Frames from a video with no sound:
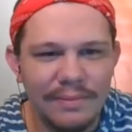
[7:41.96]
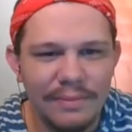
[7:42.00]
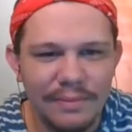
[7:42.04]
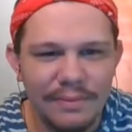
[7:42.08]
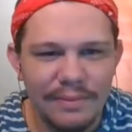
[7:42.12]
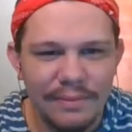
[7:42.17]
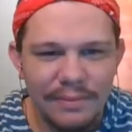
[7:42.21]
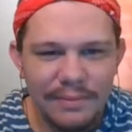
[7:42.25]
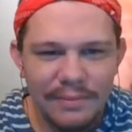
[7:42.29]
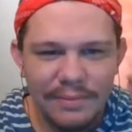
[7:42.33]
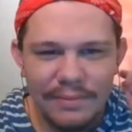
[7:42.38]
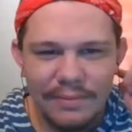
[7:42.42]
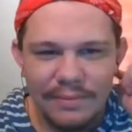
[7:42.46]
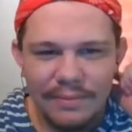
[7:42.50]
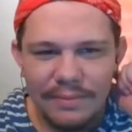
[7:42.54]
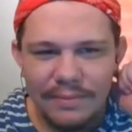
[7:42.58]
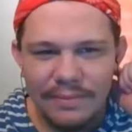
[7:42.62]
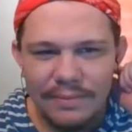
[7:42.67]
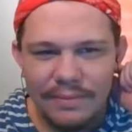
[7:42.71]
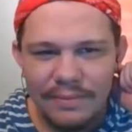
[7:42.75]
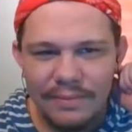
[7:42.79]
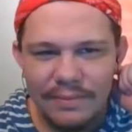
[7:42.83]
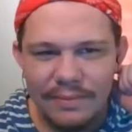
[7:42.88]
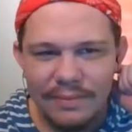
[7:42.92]

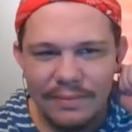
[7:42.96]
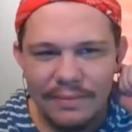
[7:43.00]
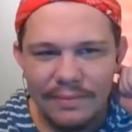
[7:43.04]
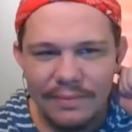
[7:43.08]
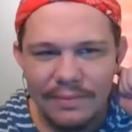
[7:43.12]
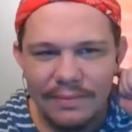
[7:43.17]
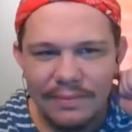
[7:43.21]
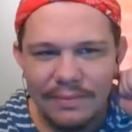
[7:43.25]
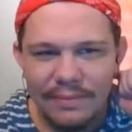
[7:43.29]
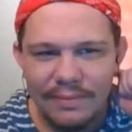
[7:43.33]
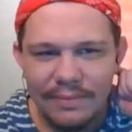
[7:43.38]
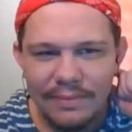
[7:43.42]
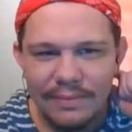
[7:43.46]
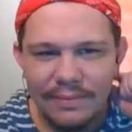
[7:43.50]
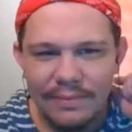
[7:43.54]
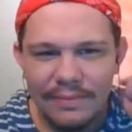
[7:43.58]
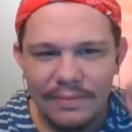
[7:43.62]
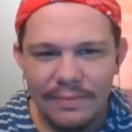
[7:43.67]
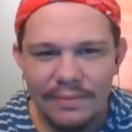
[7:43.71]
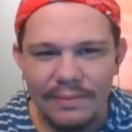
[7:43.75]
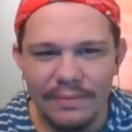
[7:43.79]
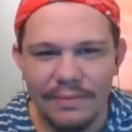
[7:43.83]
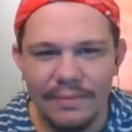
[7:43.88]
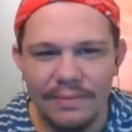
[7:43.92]

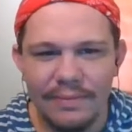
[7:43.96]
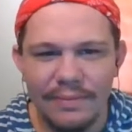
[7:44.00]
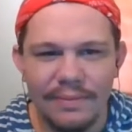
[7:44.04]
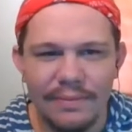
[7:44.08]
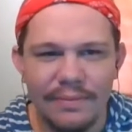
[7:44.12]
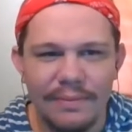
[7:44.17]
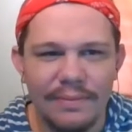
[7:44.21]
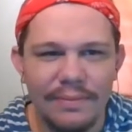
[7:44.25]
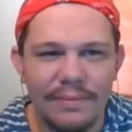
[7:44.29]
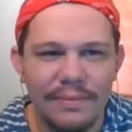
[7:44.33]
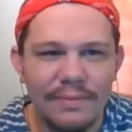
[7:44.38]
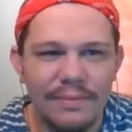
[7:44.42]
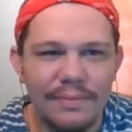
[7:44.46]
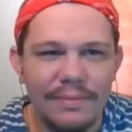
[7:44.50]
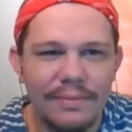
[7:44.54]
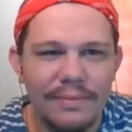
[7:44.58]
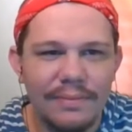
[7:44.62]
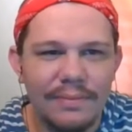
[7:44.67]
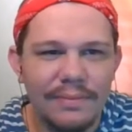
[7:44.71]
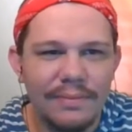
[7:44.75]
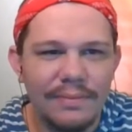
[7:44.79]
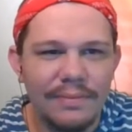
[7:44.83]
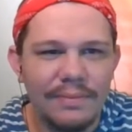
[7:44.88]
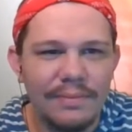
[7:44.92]

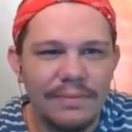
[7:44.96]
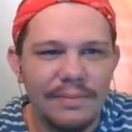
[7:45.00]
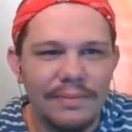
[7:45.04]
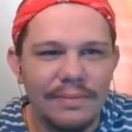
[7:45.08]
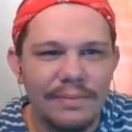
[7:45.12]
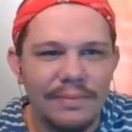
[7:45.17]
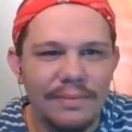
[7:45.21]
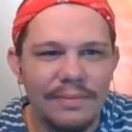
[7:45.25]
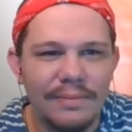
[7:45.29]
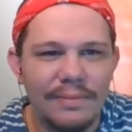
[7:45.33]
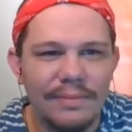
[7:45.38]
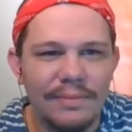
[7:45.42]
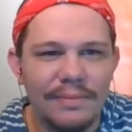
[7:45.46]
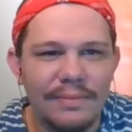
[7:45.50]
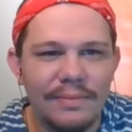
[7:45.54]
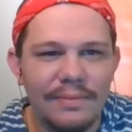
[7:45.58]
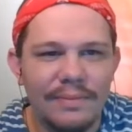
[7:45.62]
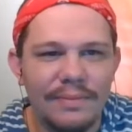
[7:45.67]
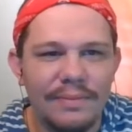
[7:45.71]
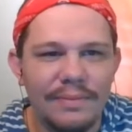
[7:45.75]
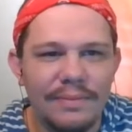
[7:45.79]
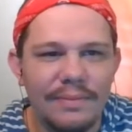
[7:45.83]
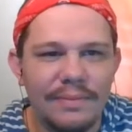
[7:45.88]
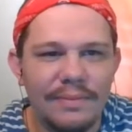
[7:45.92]

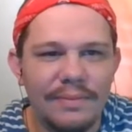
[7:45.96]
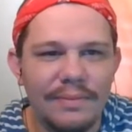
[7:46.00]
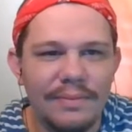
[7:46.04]
(not speaking)